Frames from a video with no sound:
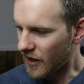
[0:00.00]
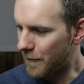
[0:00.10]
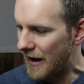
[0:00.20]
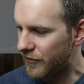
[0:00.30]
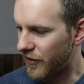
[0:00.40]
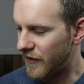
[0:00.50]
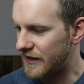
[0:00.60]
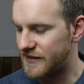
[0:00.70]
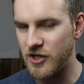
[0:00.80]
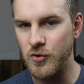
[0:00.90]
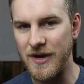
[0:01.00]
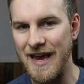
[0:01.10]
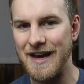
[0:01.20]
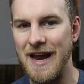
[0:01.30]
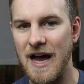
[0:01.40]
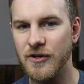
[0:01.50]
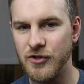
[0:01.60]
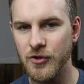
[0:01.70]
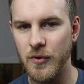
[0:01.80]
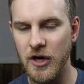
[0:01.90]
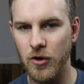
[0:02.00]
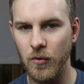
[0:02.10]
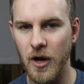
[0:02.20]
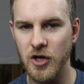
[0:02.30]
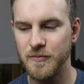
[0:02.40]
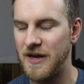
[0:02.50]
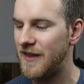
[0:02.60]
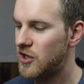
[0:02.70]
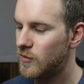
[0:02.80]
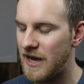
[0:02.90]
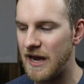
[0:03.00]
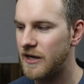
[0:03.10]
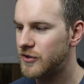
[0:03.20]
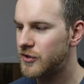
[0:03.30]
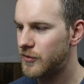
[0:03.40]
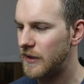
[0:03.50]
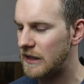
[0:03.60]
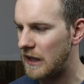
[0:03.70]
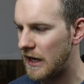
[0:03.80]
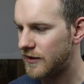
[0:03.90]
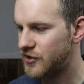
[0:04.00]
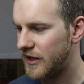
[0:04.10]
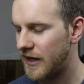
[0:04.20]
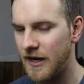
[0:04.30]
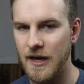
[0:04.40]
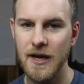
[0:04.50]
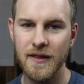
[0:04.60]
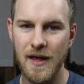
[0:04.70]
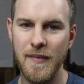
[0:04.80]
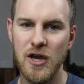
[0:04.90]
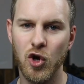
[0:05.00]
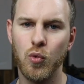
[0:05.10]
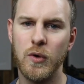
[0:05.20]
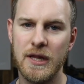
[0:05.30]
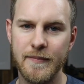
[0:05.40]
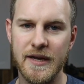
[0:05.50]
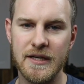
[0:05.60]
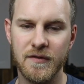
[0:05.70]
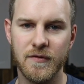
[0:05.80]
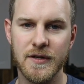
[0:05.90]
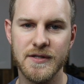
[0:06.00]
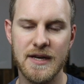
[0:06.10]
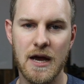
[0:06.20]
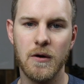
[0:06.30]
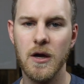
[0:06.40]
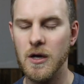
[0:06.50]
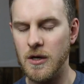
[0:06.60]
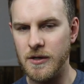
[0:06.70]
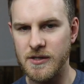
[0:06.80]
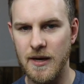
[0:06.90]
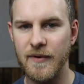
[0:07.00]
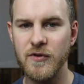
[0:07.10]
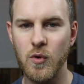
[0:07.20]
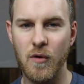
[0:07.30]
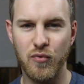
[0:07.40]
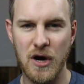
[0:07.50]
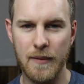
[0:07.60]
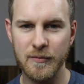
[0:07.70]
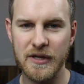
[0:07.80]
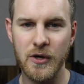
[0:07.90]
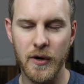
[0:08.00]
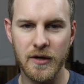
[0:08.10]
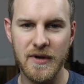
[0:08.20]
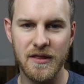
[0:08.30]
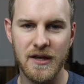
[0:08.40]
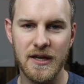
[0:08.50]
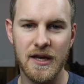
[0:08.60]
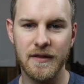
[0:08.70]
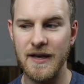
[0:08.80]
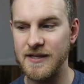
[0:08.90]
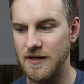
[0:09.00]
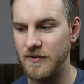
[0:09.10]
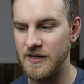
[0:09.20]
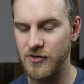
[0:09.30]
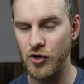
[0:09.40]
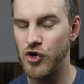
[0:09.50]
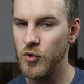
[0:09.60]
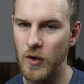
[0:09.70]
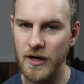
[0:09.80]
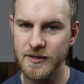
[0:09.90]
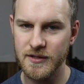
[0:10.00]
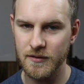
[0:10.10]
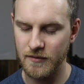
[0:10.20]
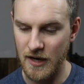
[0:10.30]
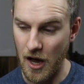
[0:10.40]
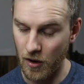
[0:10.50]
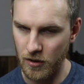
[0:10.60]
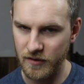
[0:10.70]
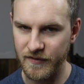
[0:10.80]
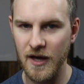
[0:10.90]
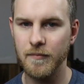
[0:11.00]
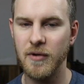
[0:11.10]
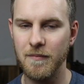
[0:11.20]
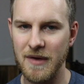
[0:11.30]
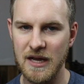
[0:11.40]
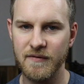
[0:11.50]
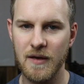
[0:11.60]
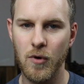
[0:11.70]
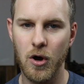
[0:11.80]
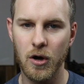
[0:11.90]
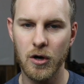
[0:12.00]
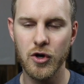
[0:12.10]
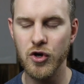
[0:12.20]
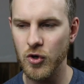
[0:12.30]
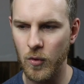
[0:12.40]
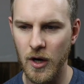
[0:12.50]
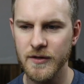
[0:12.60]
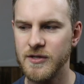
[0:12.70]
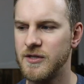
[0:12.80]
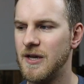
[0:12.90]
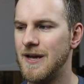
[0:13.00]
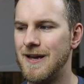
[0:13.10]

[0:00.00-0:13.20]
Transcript: about the things that you cannot do in GarageBand that you can do in Logic that make a really big difference. Now, some of you are probably going to be thinking that some of these are nuanced, not all of them, but many of them are nuanced.